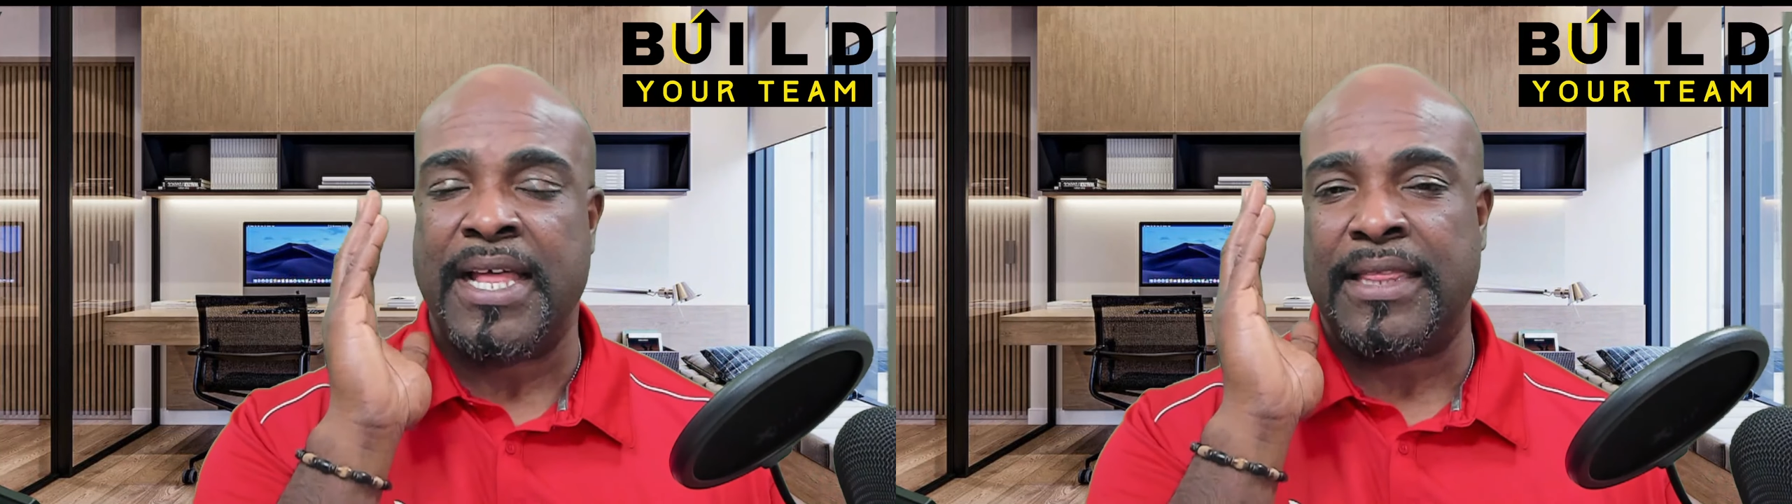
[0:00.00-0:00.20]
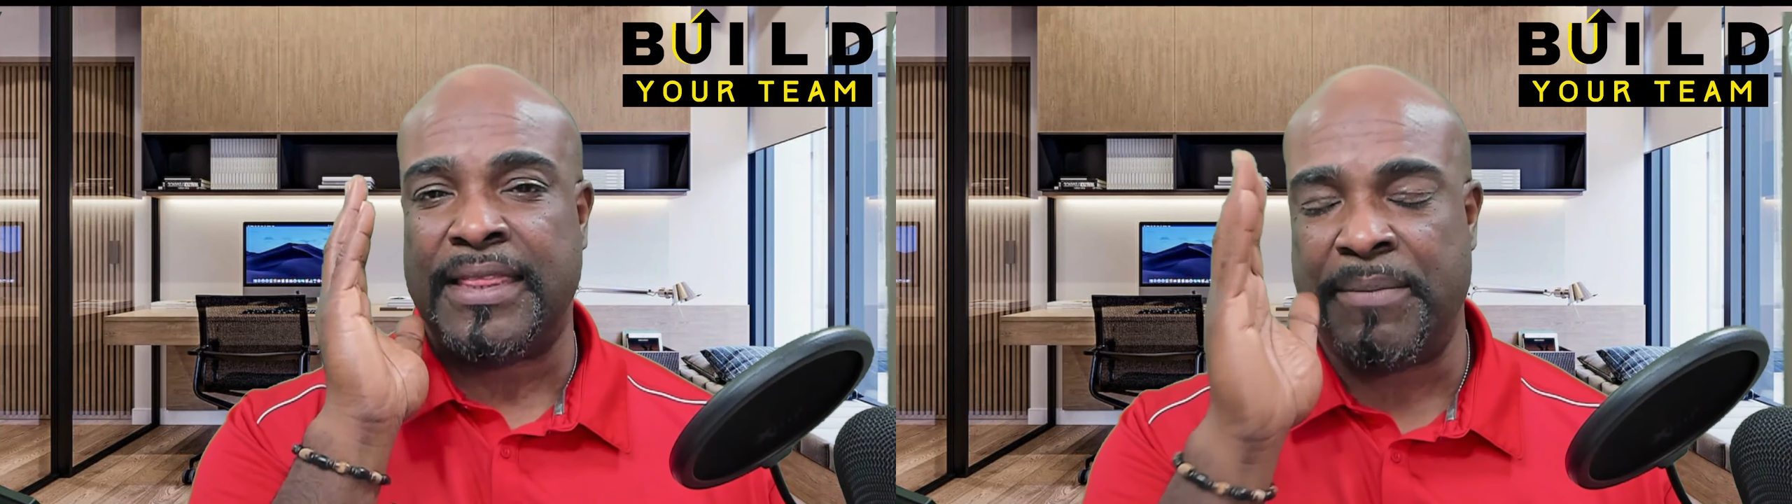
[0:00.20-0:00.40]

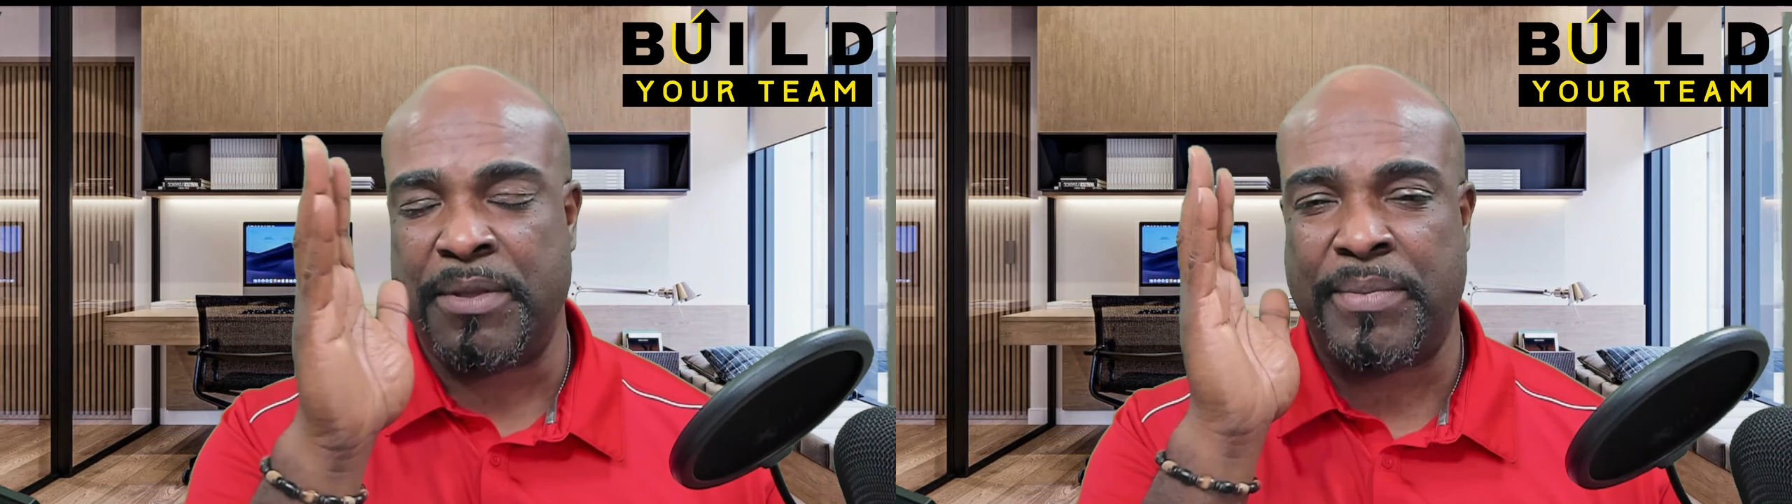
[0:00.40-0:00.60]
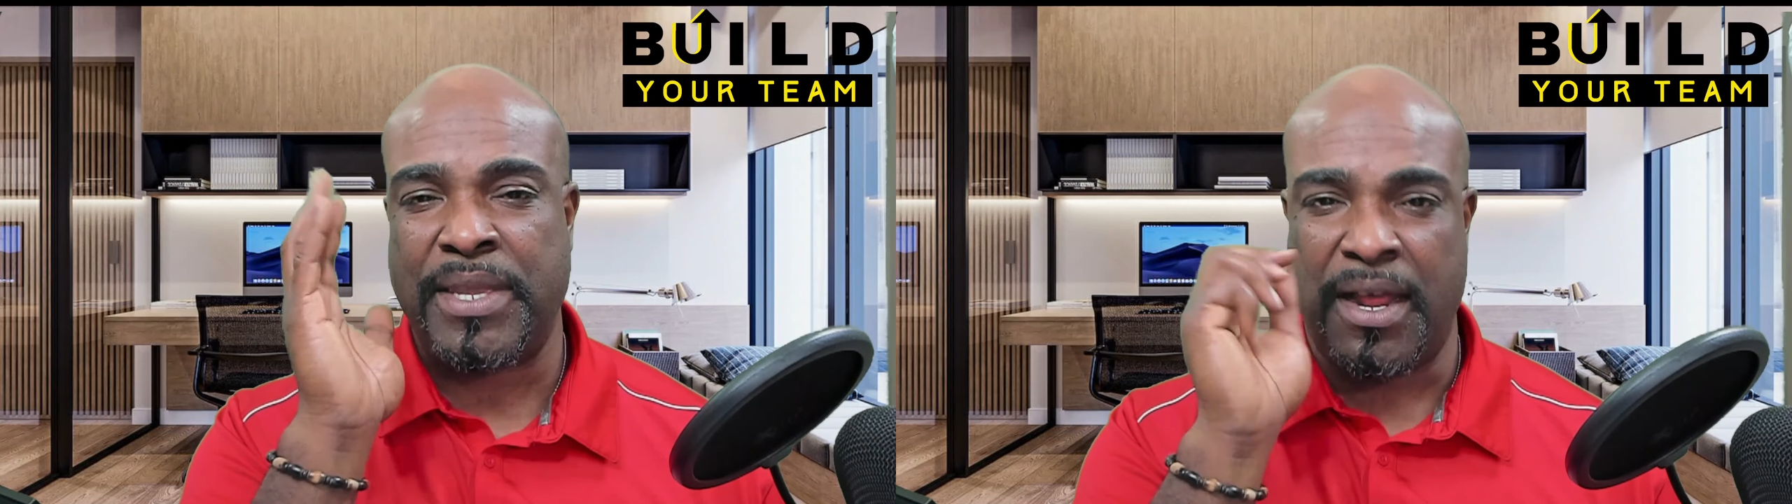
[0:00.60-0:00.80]
Let me
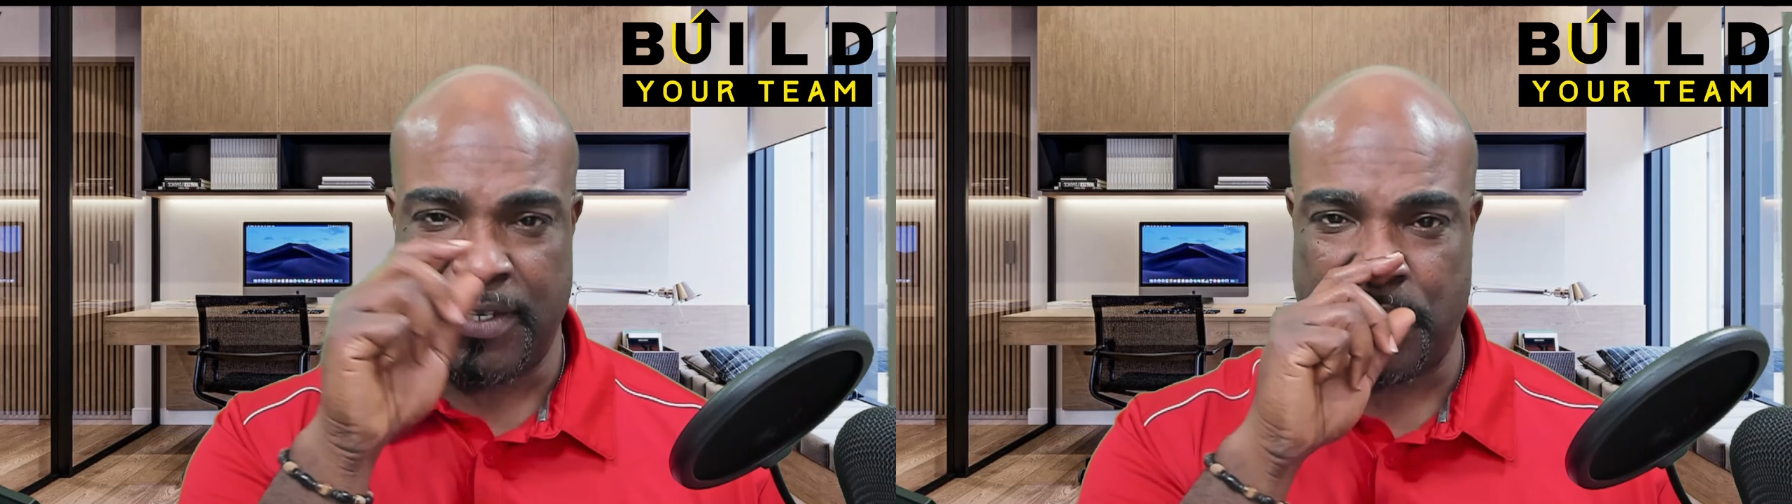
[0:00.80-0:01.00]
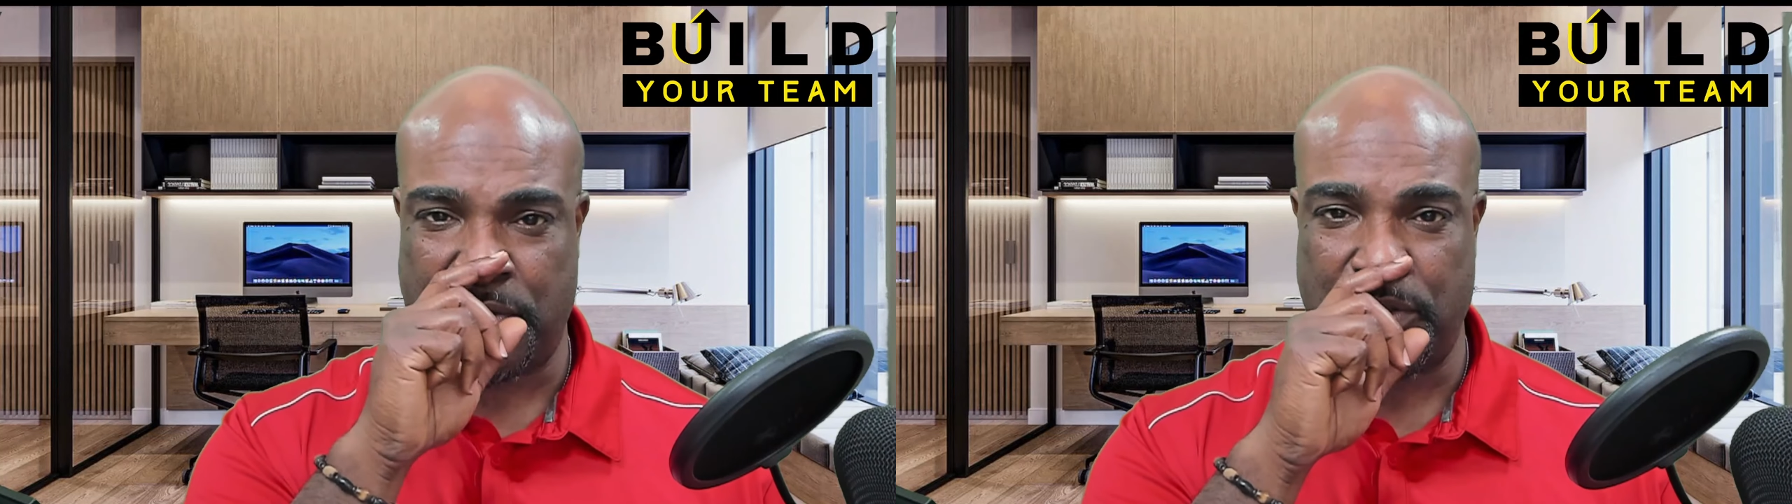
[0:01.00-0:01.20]
be honest
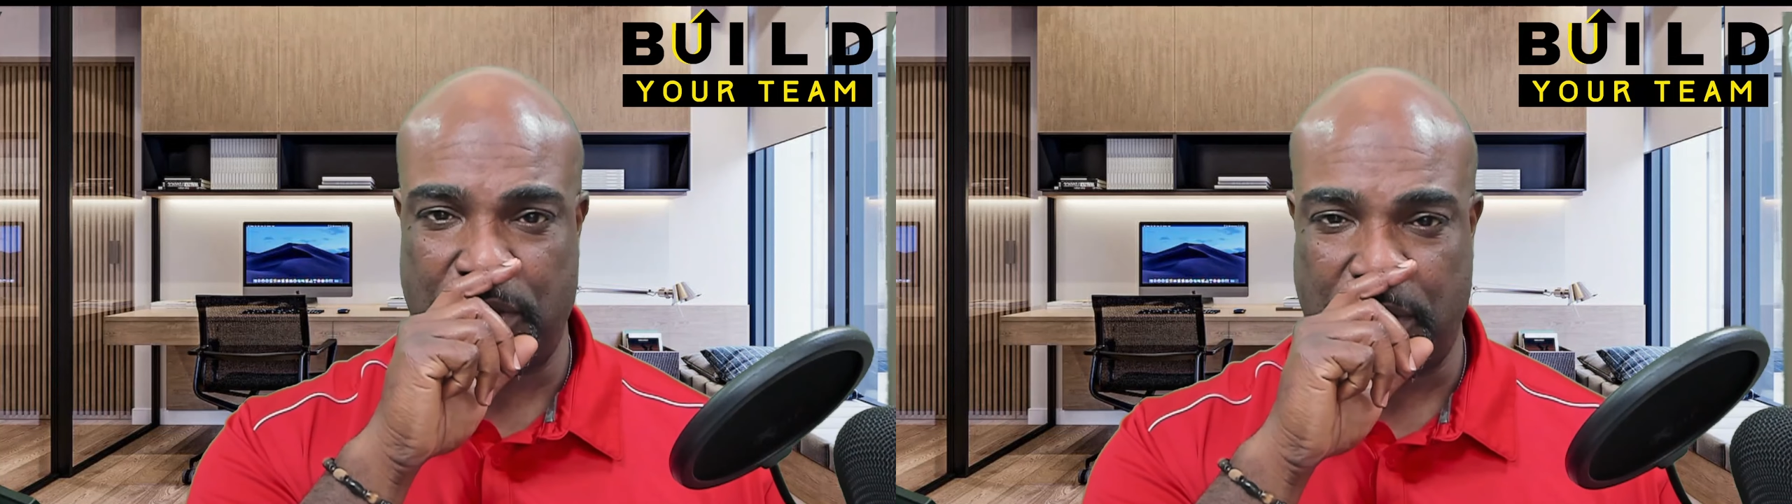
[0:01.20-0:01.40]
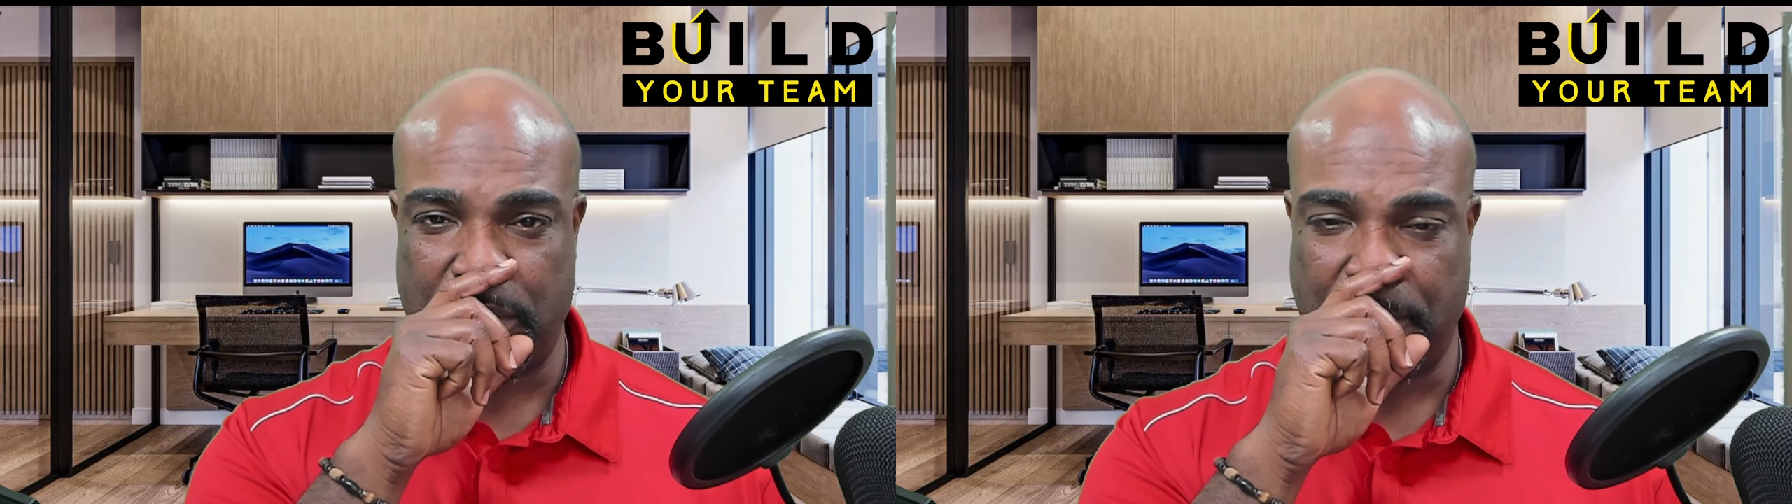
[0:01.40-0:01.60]
with you, though.